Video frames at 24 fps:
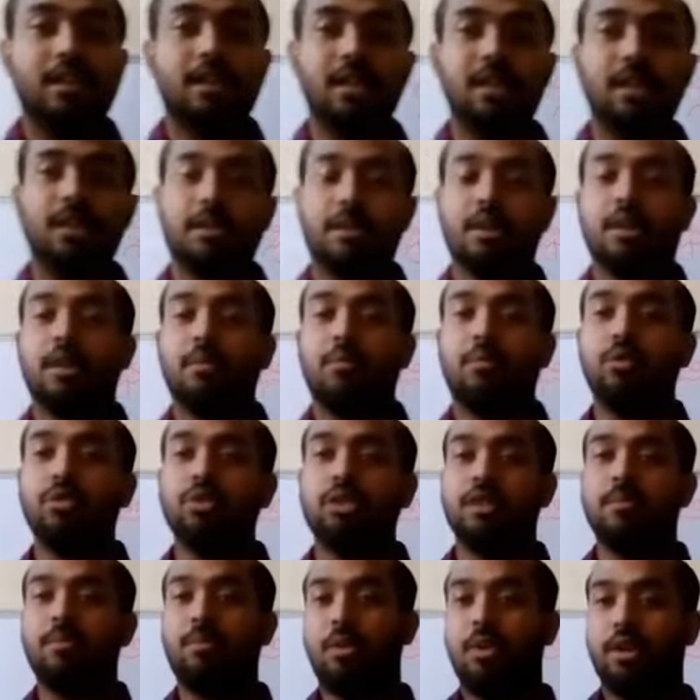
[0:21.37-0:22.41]
the three
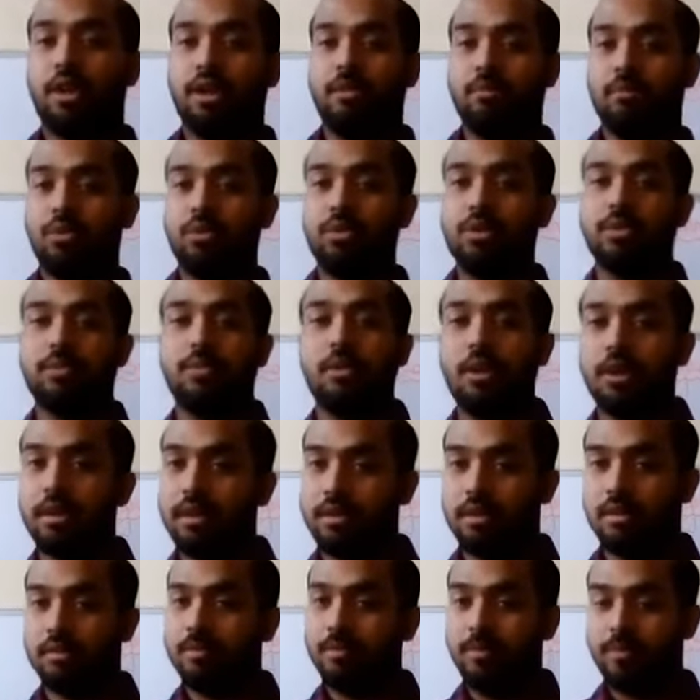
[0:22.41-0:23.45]
most important books
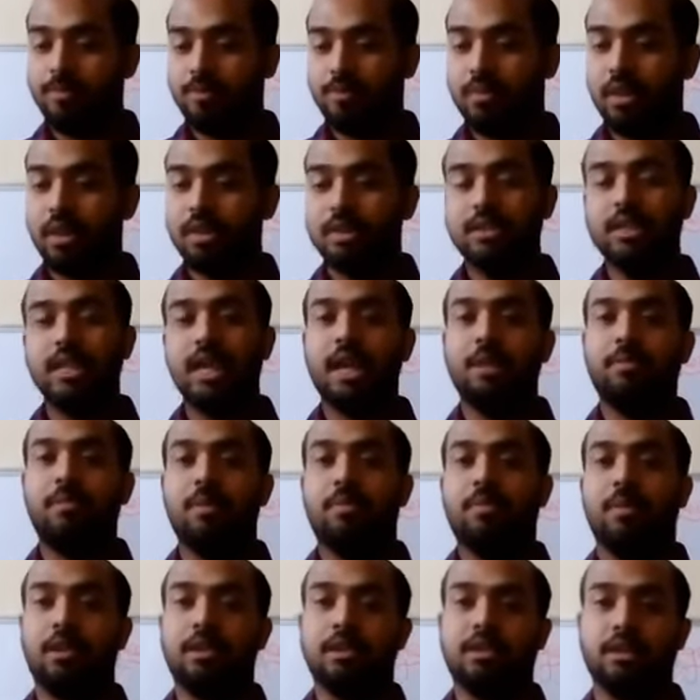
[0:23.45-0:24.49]
for GRF
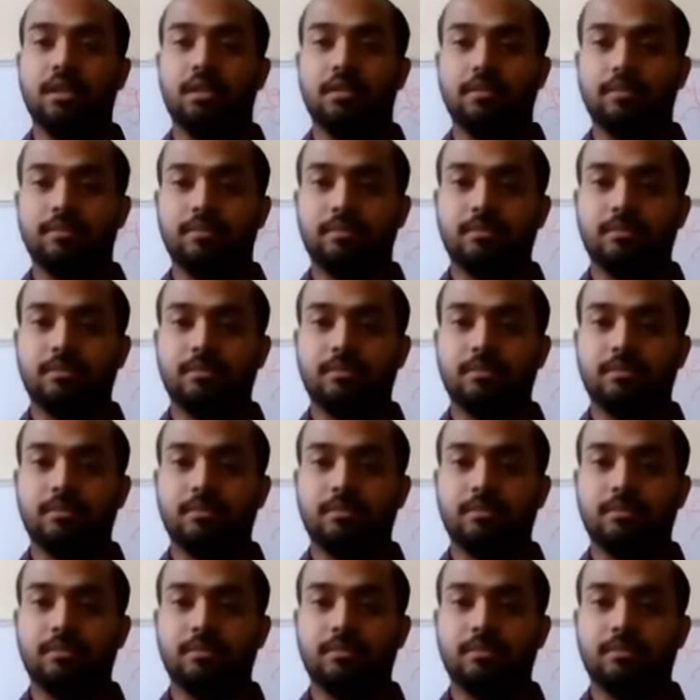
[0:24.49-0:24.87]
preparation.